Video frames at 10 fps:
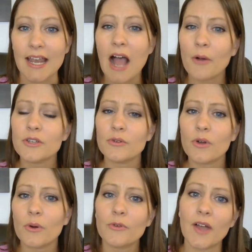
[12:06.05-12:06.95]
And how can
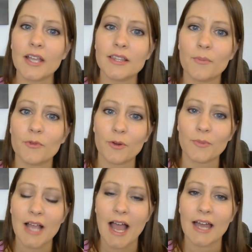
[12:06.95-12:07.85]
you go and find them
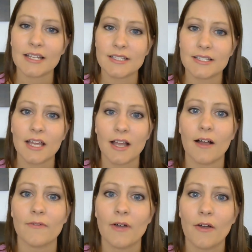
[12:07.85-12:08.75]
from God instead
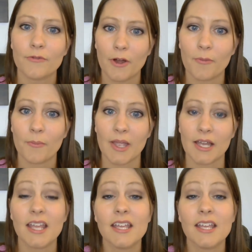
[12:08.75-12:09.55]
of from man?